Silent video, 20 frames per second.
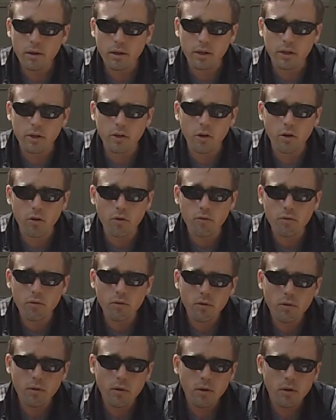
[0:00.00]
You know,
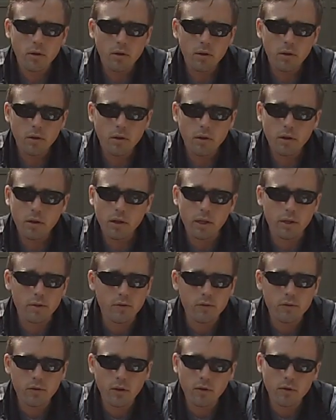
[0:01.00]
it's
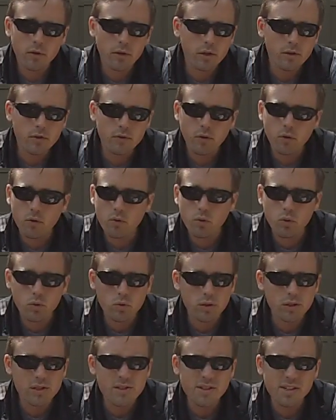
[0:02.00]
so
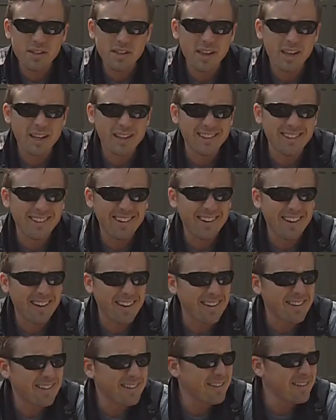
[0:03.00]
cool to see that
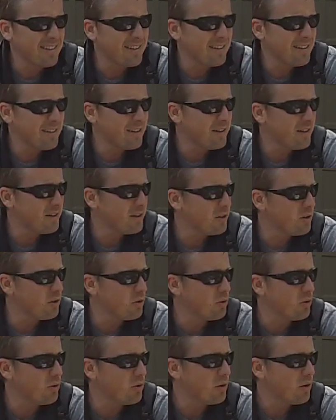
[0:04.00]
dog
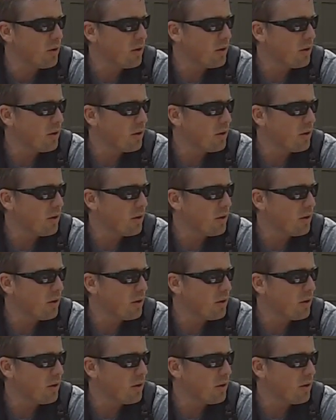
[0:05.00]
who,